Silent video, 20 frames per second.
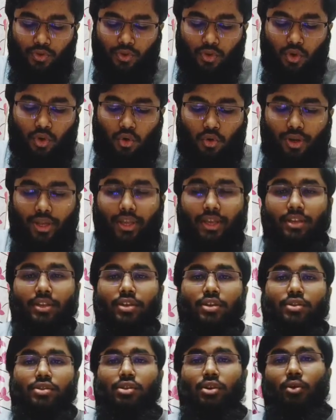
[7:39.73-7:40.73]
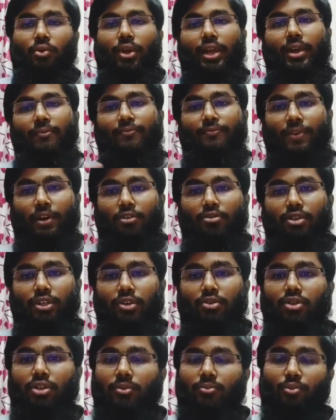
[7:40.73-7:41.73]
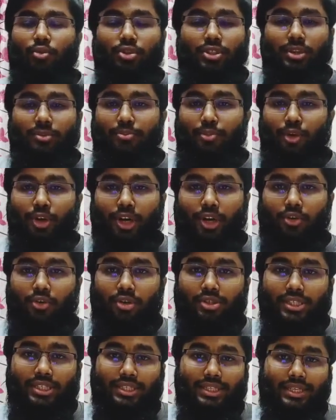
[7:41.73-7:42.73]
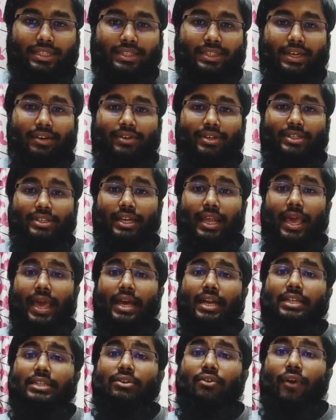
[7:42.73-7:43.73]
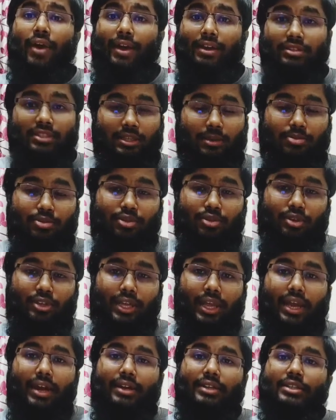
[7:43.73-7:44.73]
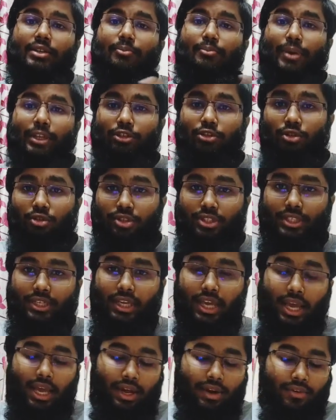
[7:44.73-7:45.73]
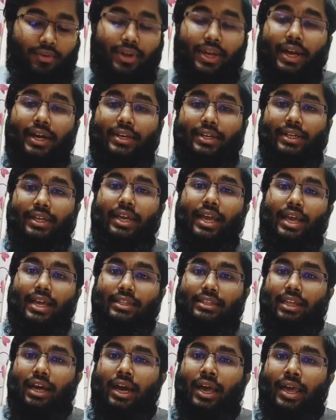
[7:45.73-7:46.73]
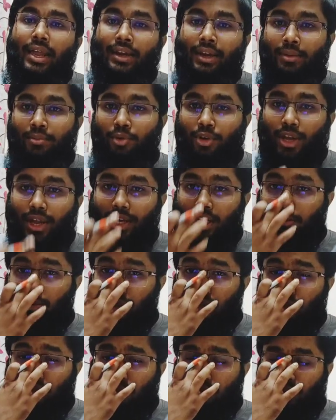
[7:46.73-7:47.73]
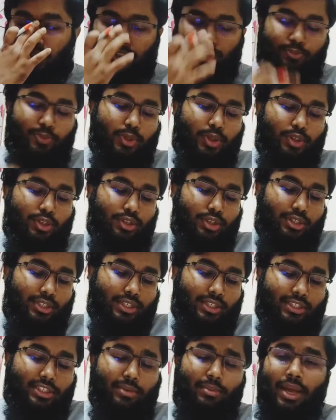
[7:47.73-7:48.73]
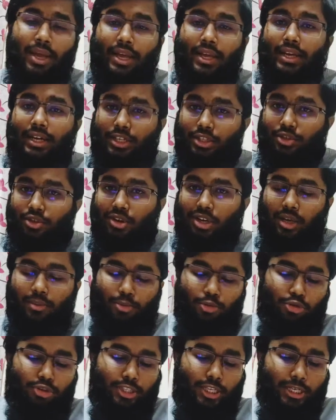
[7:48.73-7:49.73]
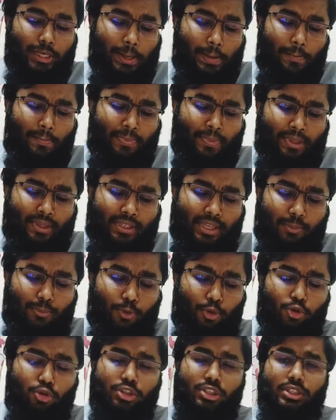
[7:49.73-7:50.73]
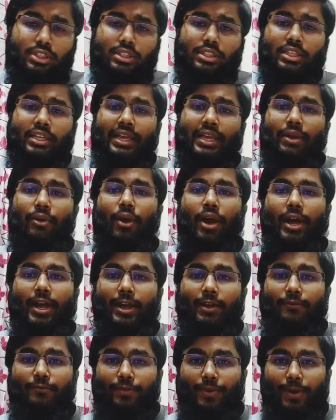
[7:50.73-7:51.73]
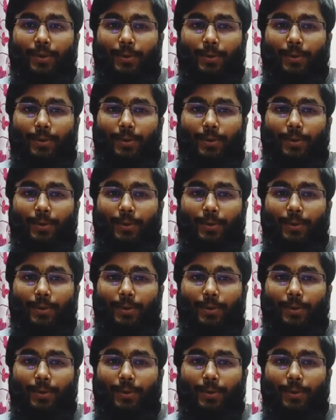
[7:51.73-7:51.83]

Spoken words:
Okay, so we have found out the most important causes, and there is another exception, another pathology regarding the hemodynamics of the respiratory system. Let's talk about that. Suppose you have